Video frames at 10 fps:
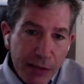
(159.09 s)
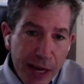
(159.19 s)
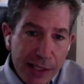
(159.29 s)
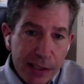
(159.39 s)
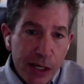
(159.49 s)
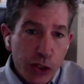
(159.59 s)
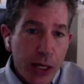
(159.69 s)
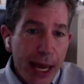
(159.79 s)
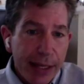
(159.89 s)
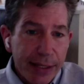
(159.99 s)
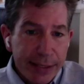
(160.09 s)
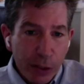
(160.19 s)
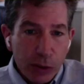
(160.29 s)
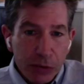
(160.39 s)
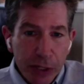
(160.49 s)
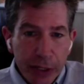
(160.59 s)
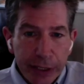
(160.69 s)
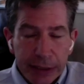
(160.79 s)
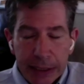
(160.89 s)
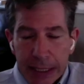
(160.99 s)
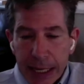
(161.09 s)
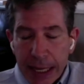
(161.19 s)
the vaccination and the Delta variant